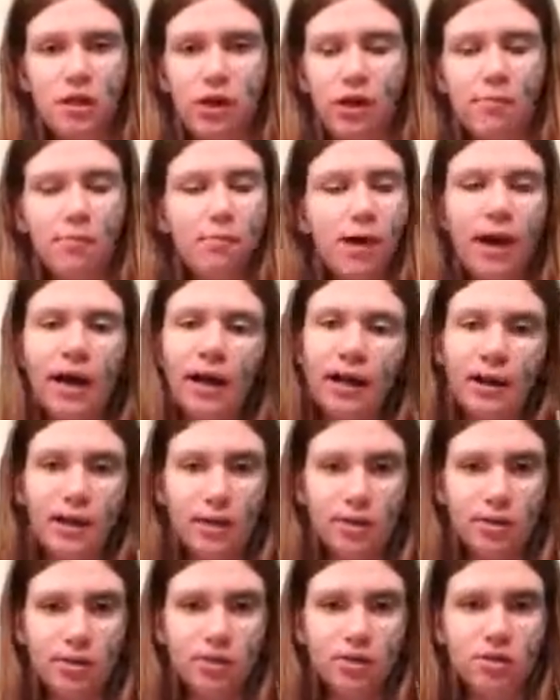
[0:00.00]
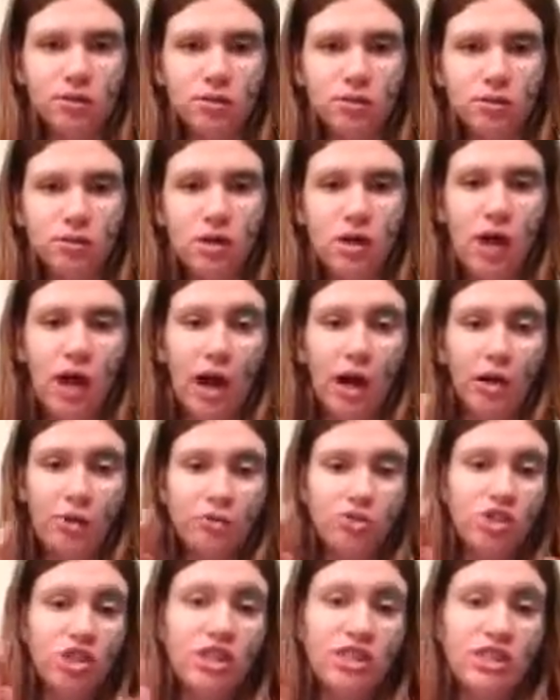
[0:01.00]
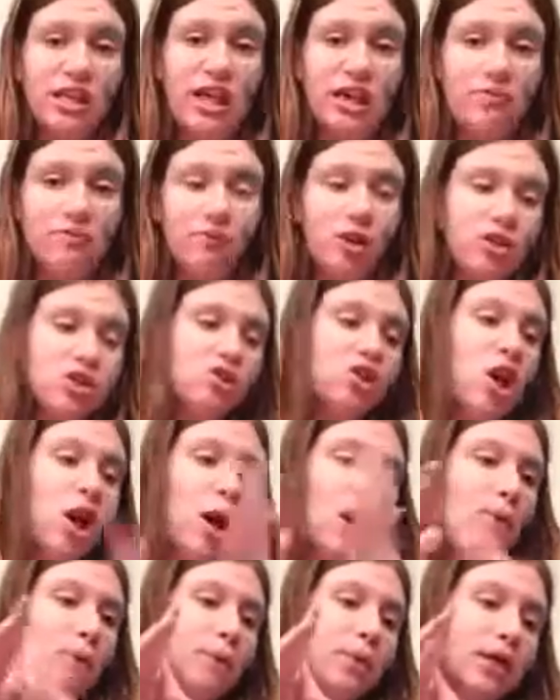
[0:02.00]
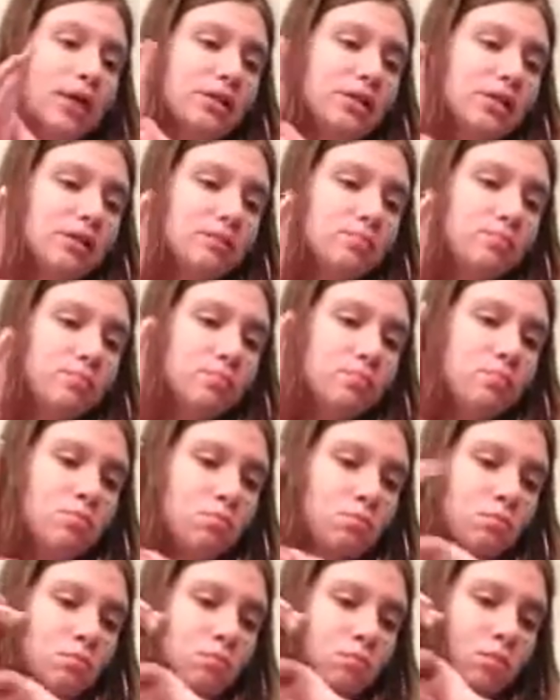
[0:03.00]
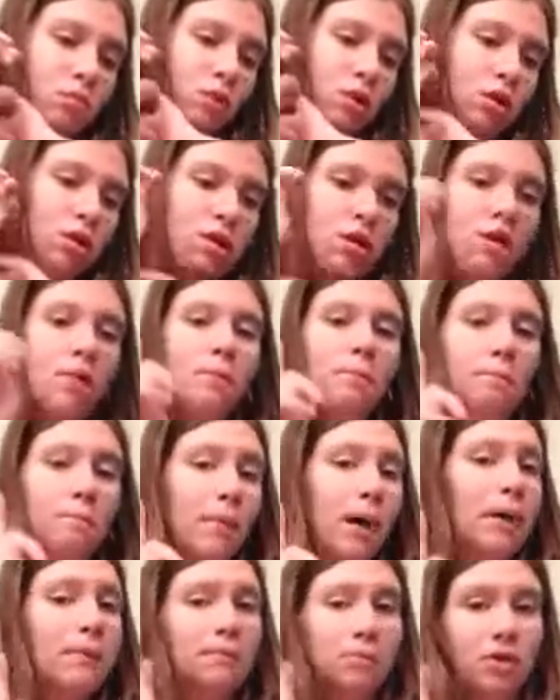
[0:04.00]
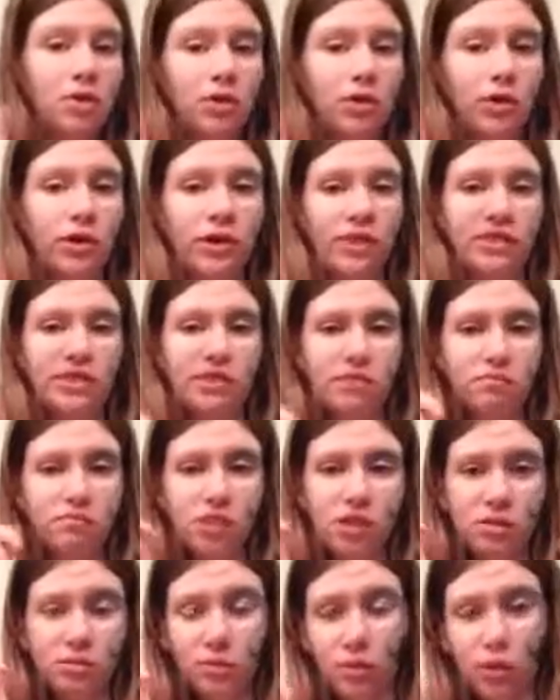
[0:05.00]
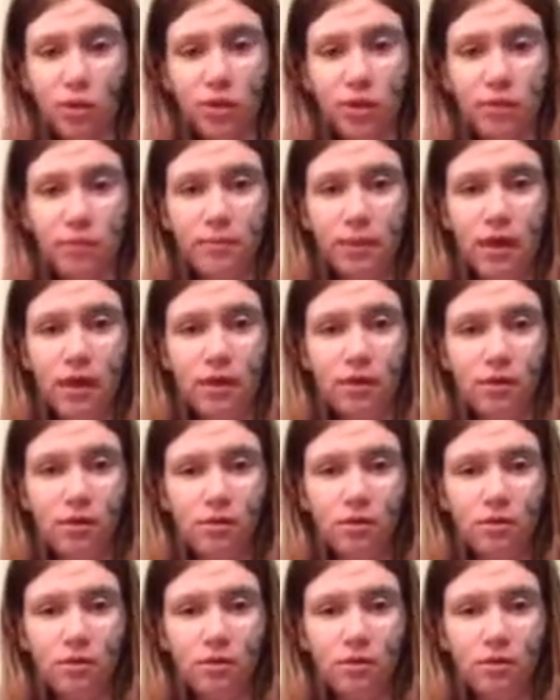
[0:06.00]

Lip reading: that I'm bi yet. I know she has gay friends, but my brother accepted more than me.